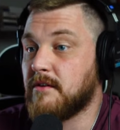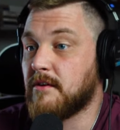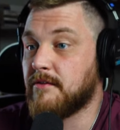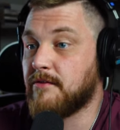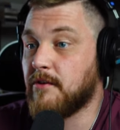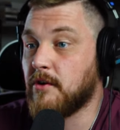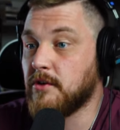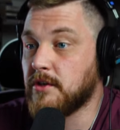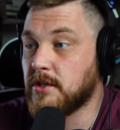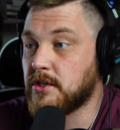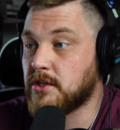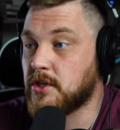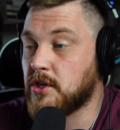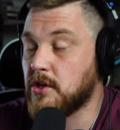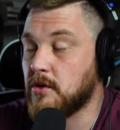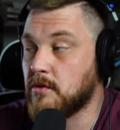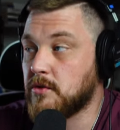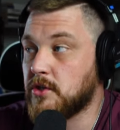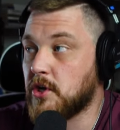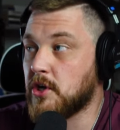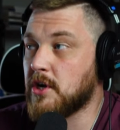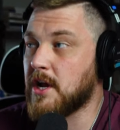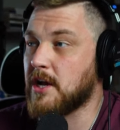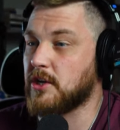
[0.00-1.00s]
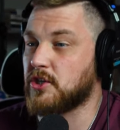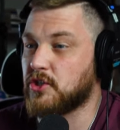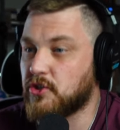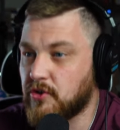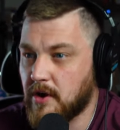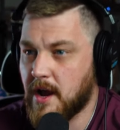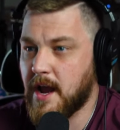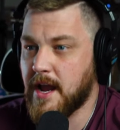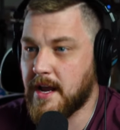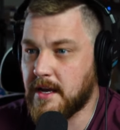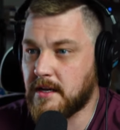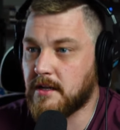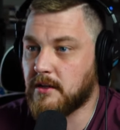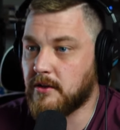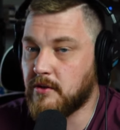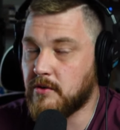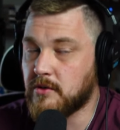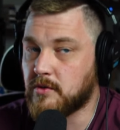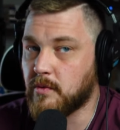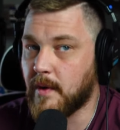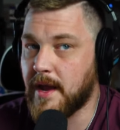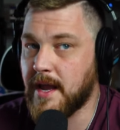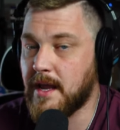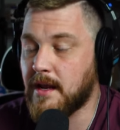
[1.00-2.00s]
of your fullness cues, you're not trying to
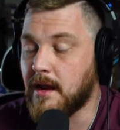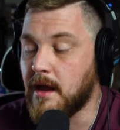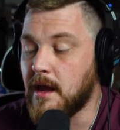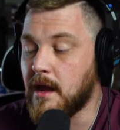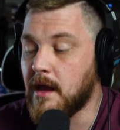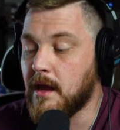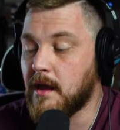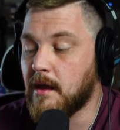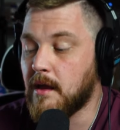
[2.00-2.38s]
lose weight.